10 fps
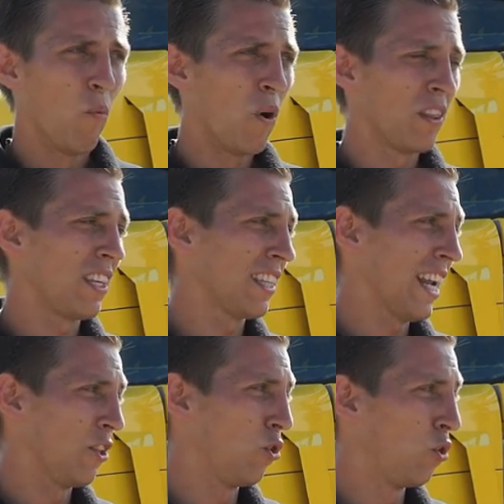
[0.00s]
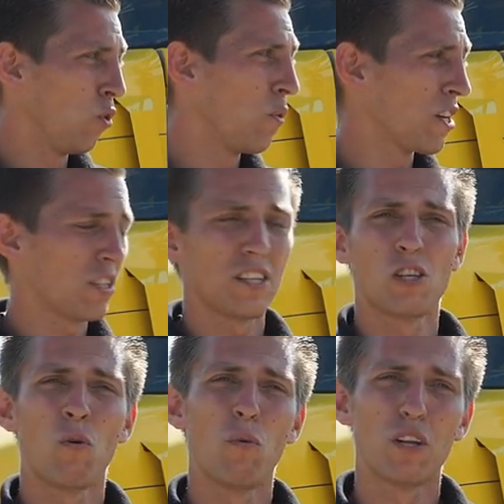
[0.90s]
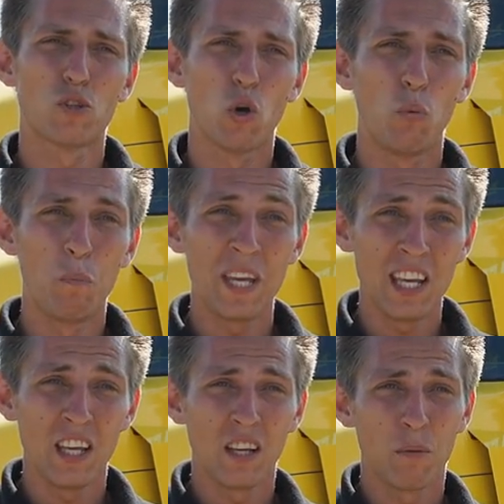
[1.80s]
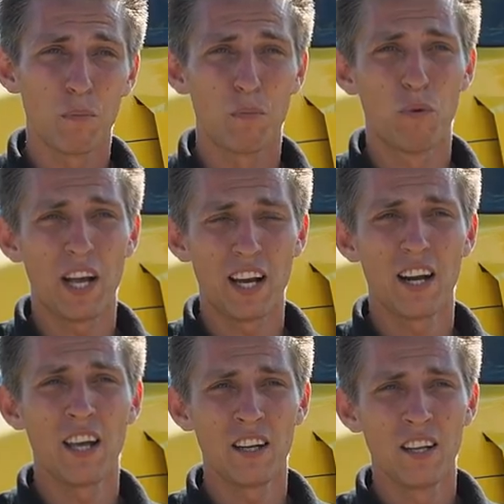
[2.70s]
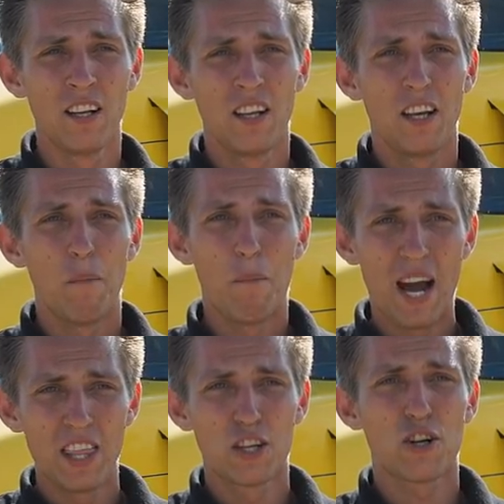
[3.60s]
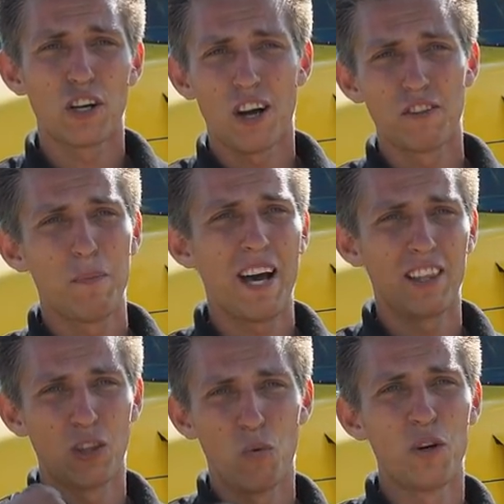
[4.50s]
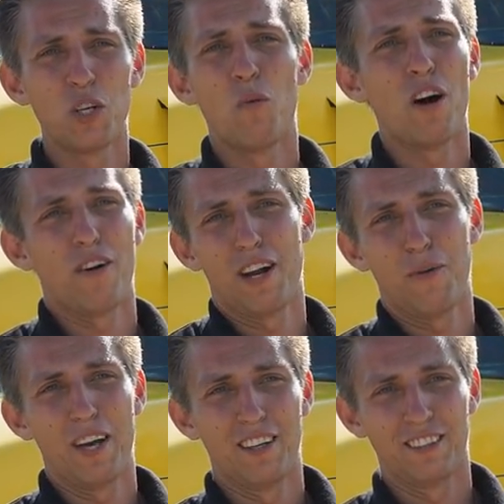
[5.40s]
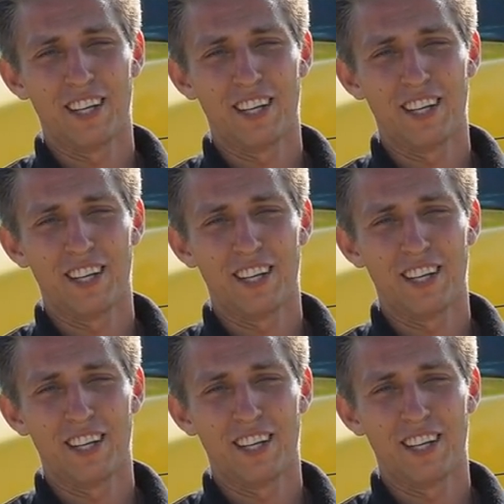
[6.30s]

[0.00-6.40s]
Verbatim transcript: One thing that I do wish that someone would have told me when I got in, buy the truck off the bat, the one you want right away.